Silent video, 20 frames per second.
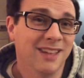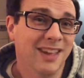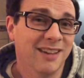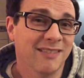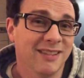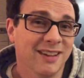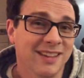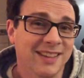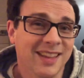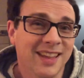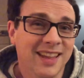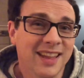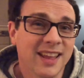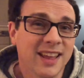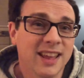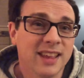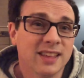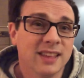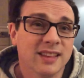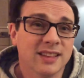anyway,
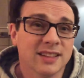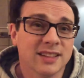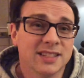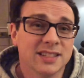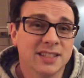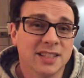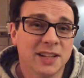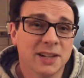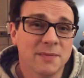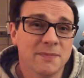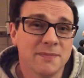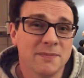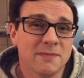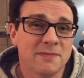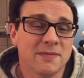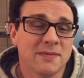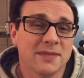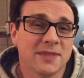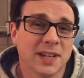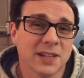this is Liam.
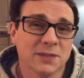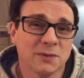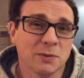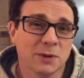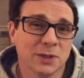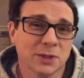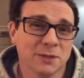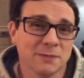Thanks for watching.